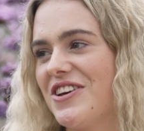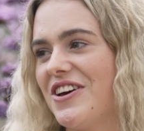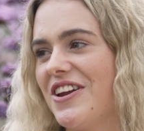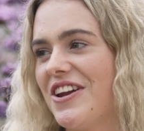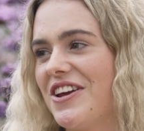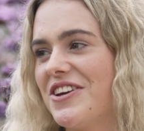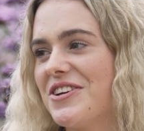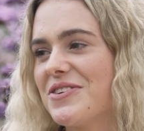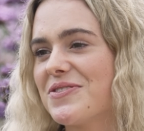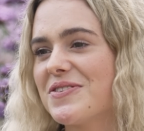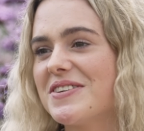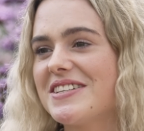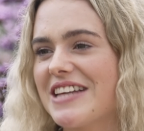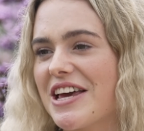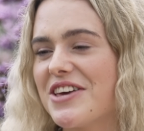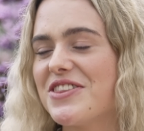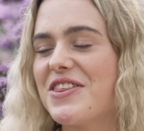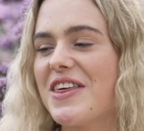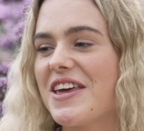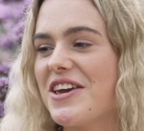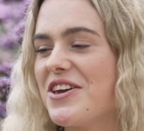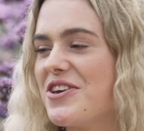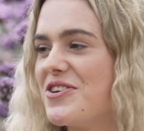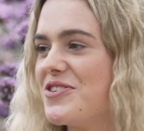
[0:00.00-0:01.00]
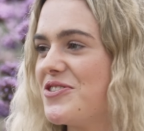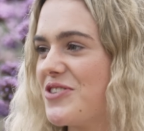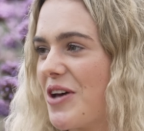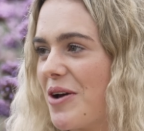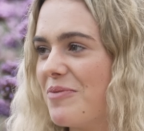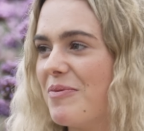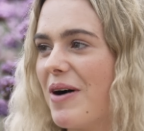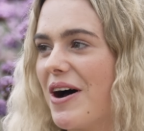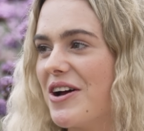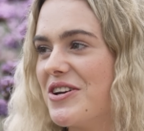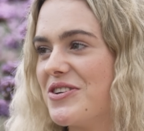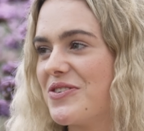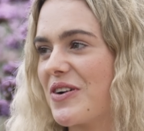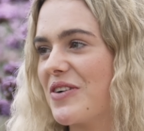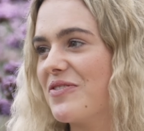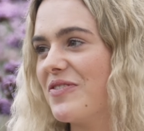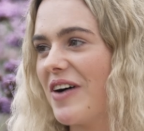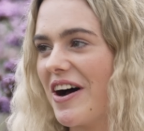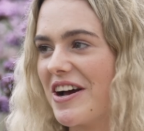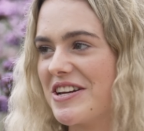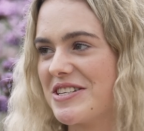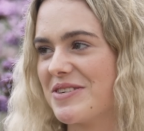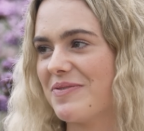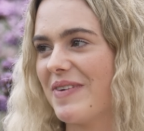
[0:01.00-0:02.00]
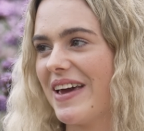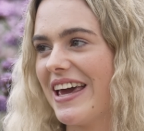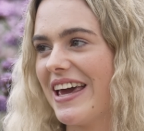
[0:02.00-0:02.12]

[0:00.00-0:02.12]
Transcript: And I just want to say thank you so much for inviting me